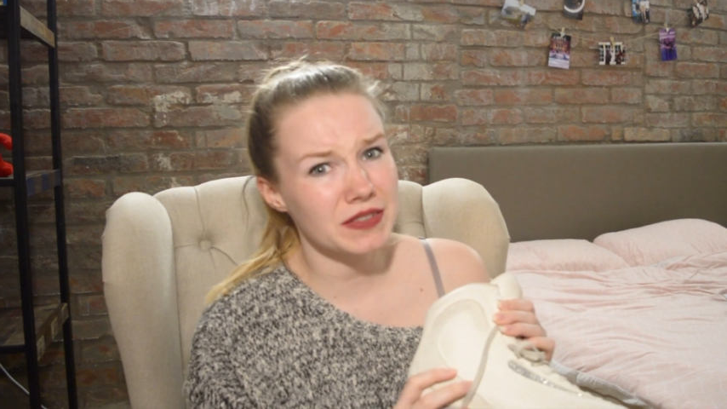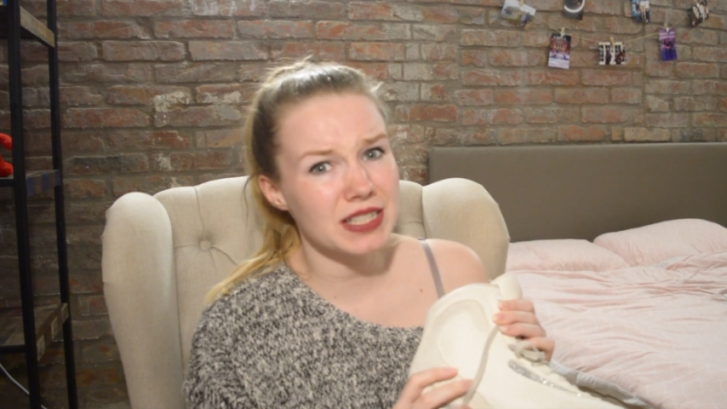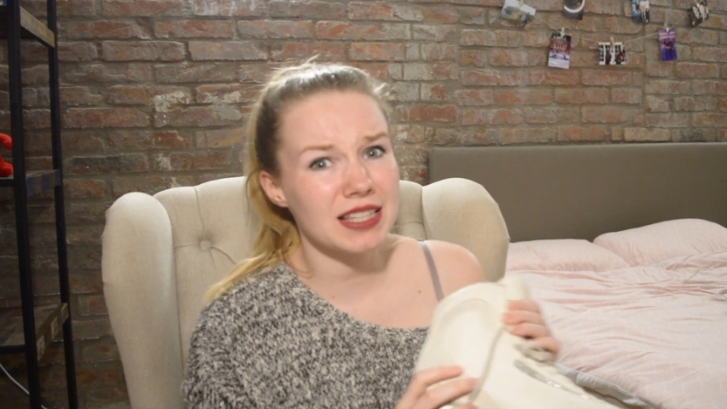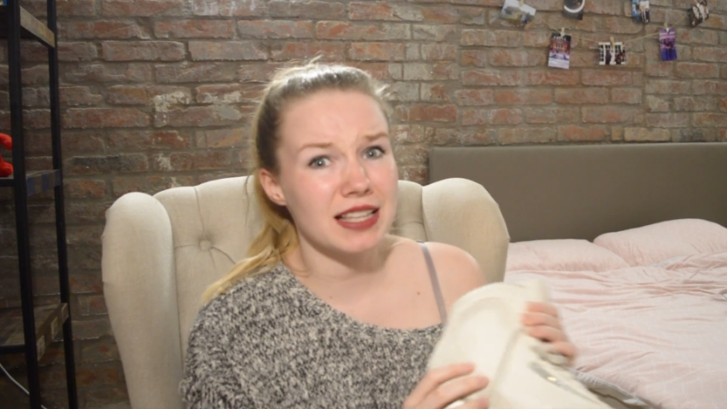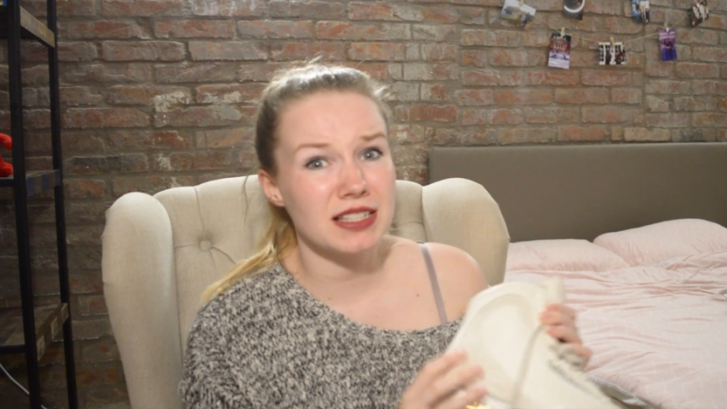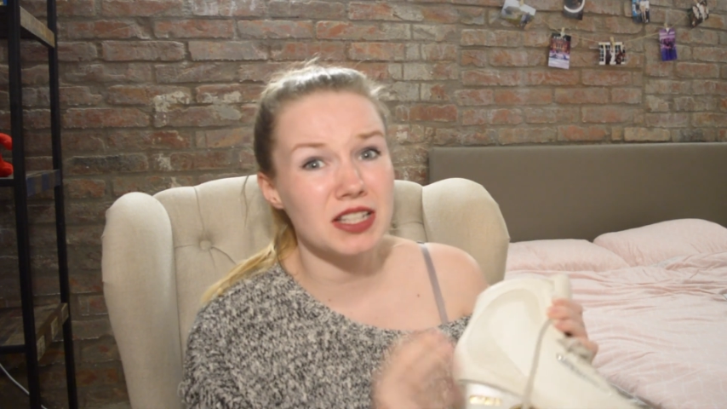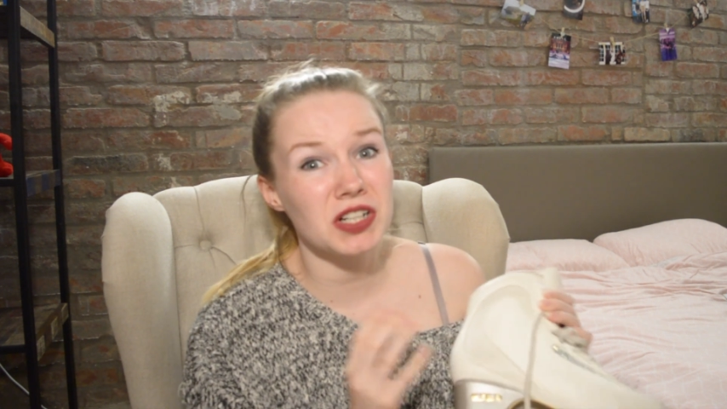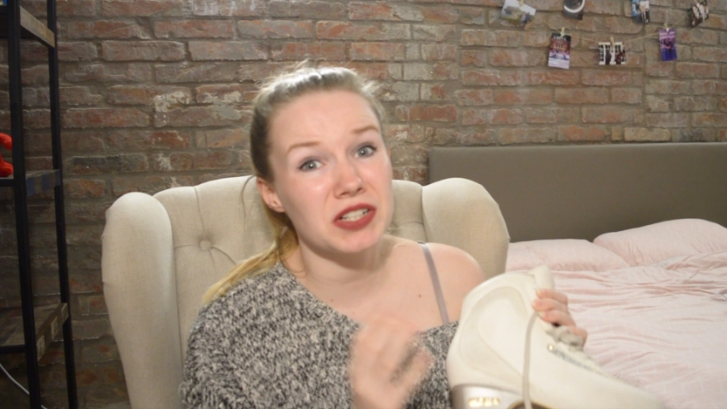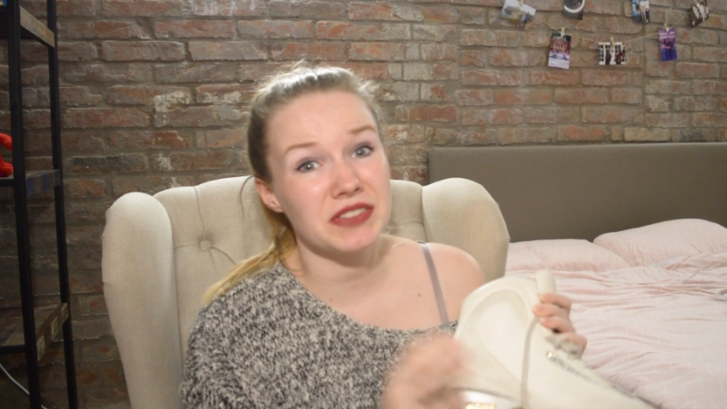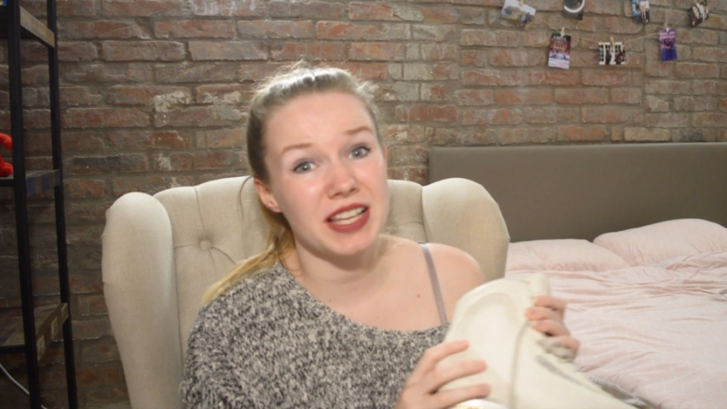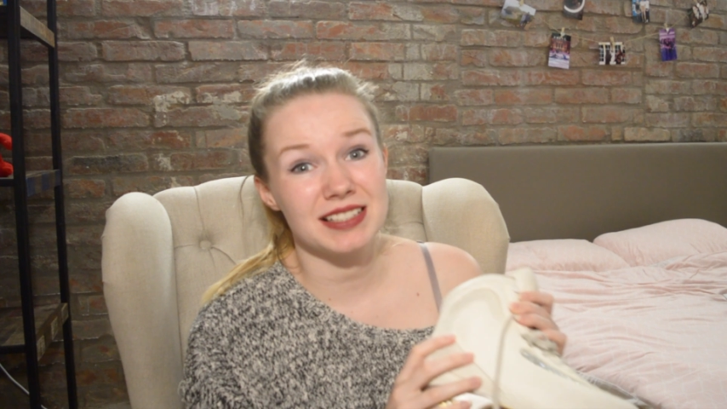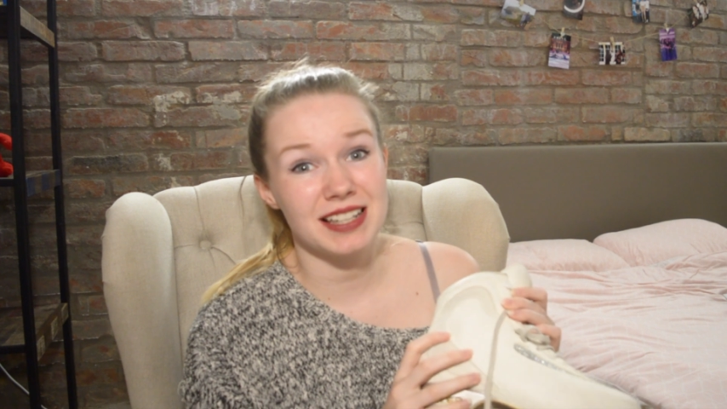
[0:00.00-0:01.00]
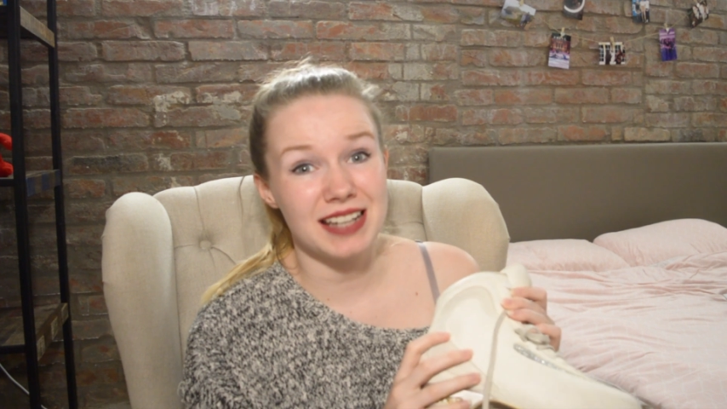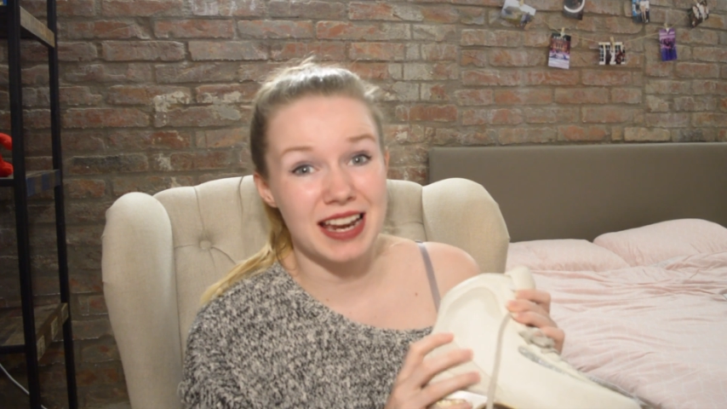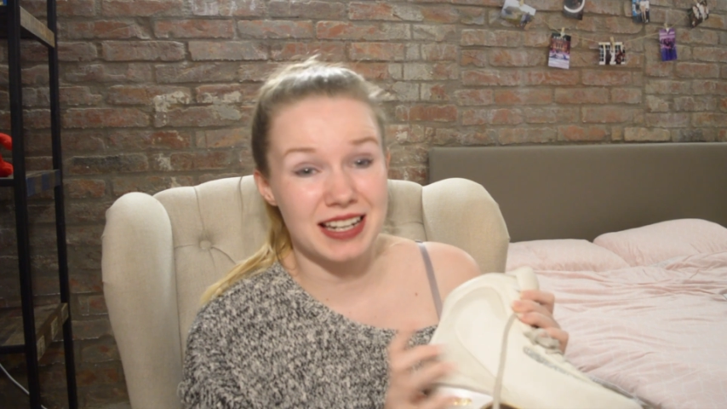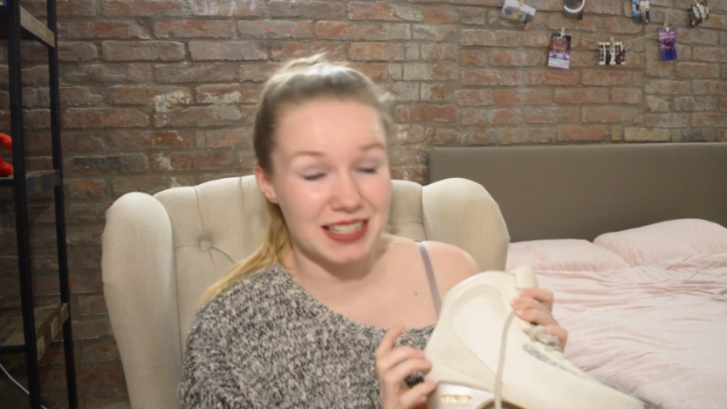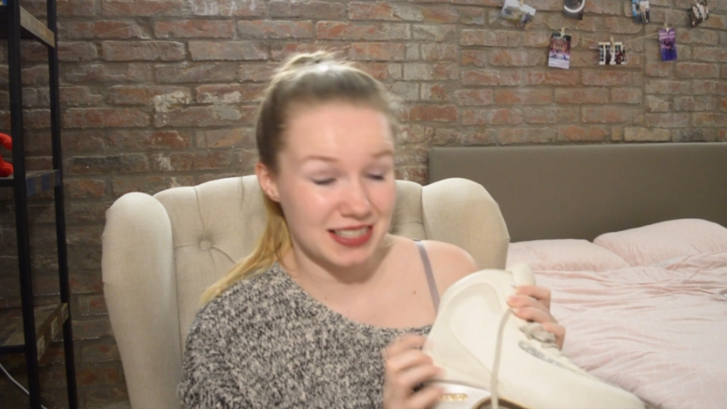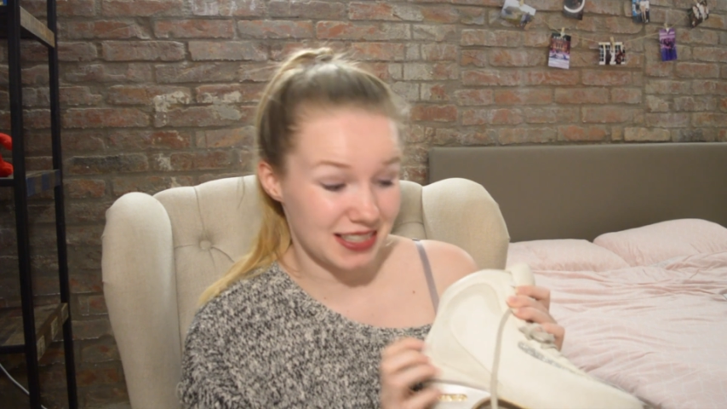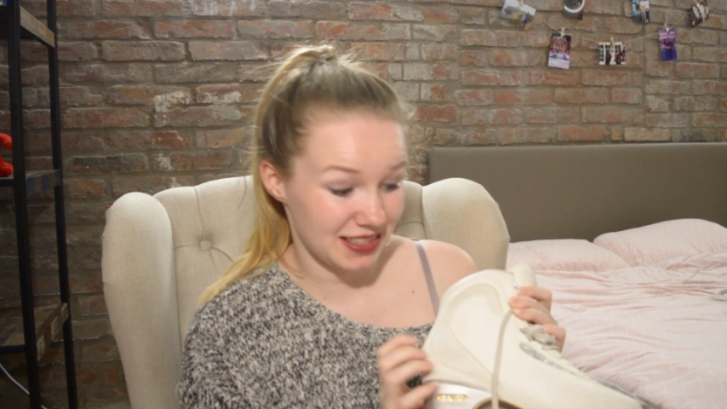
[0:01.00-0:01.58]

obviously there's a lot of things to take into